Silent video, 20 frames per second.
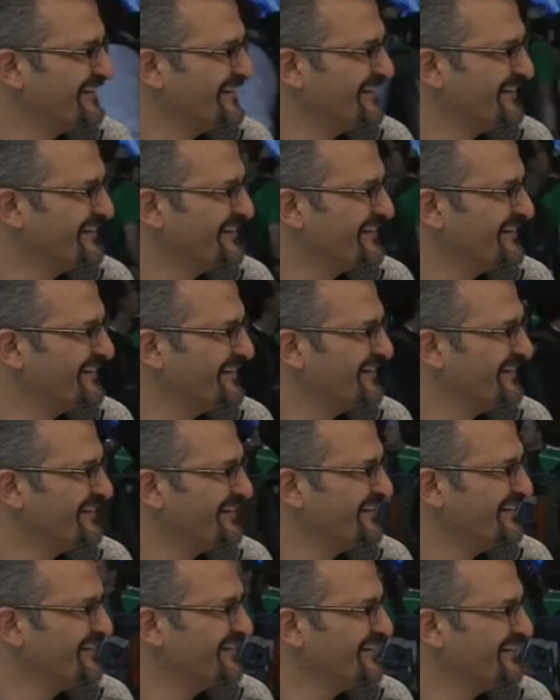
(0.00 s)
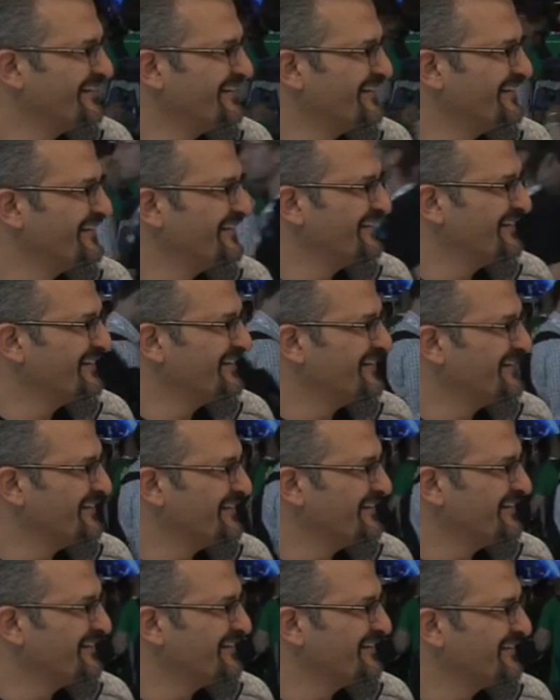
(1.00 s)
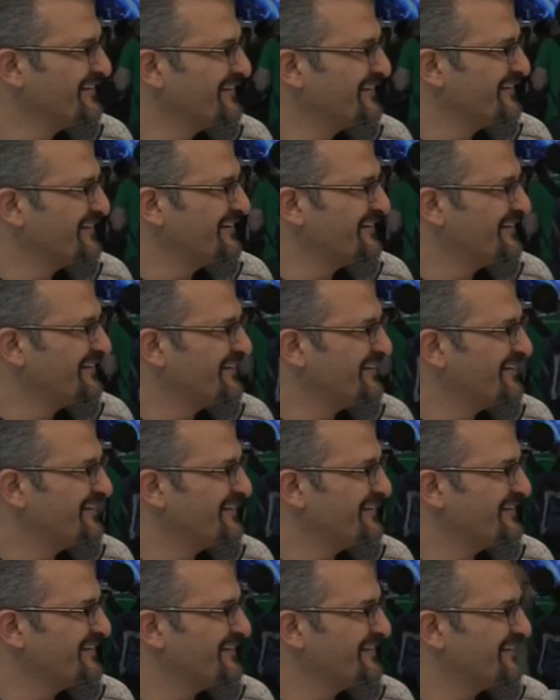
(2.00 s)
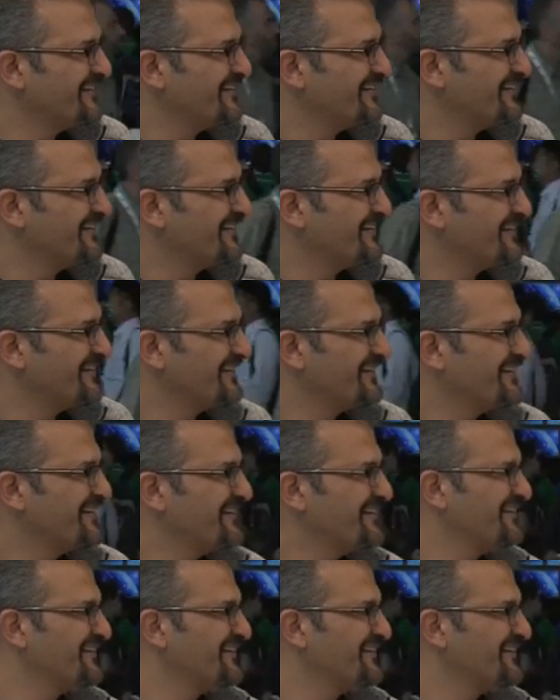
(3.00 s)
[no speech]